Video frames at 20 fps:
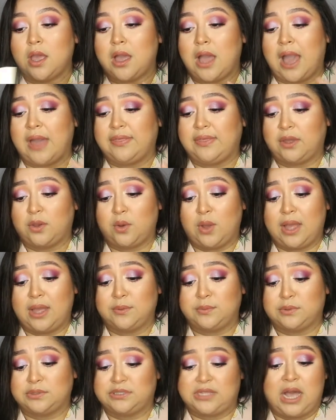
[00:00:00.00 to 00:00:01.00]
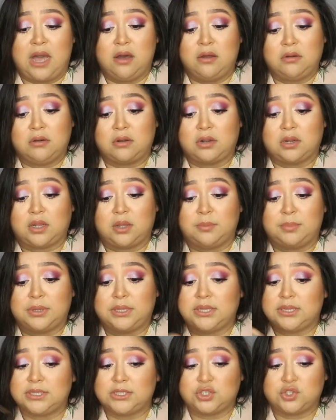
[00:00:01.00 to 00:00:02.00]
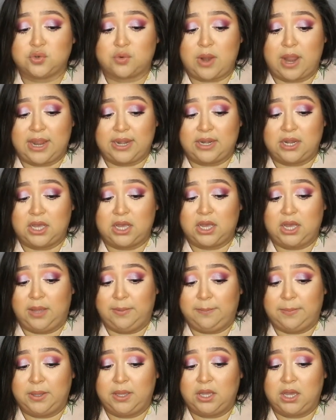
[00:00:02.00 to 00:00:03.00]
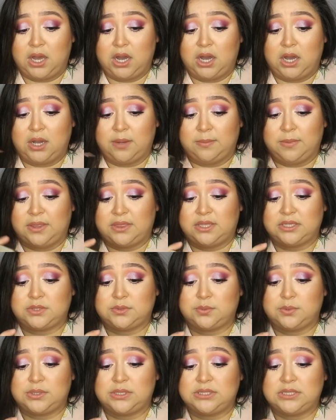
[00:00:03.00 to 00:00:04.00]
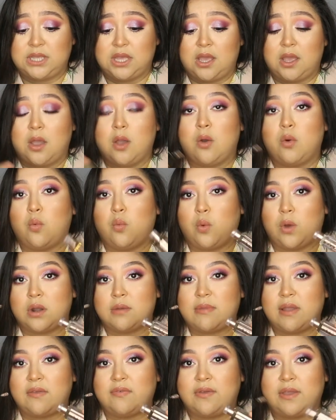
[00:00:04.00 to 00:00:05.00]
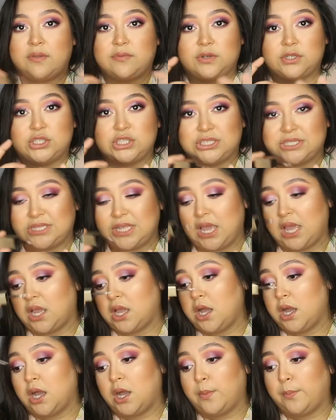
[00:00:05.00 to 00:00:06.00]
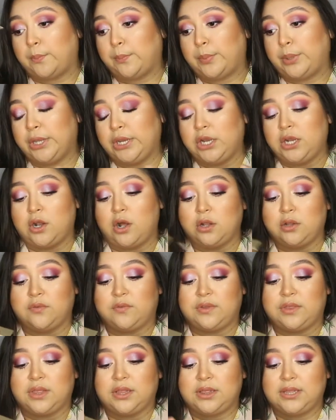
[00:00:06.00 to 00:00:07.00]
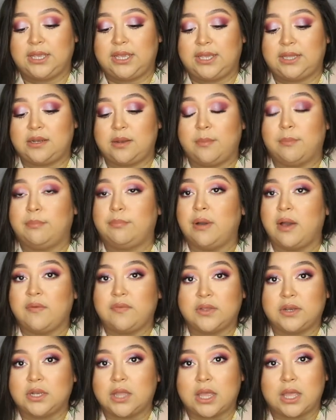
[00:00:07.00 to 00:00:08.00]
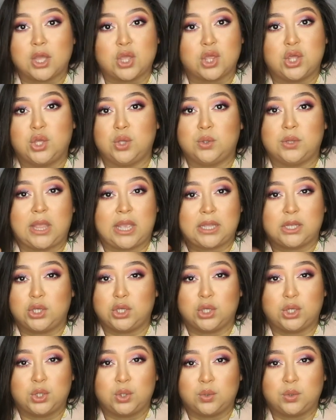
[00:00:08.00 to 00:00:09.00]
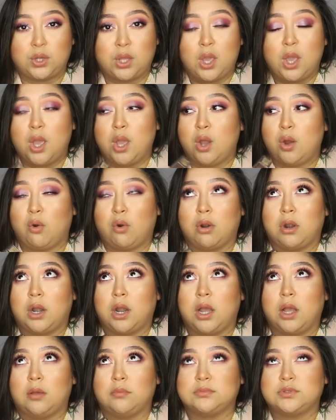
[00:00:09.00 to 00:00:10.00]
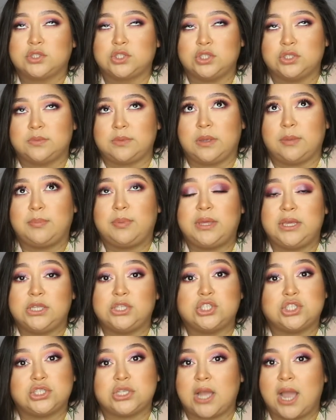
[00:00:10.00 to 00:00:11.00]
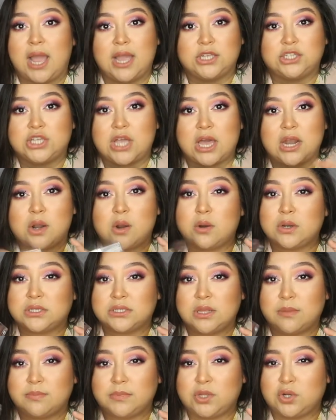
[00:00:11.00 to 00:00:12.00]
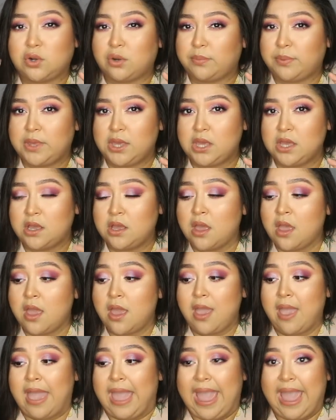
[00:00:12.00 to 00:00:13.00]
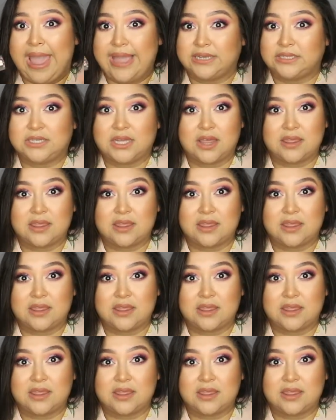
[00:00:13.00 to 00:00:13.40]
I think was out or completely dried up. This was one of my favorite, just like put it all over the lid, buff in like a cute like nude or excuse me, peach eyeshadow or something, or pink, and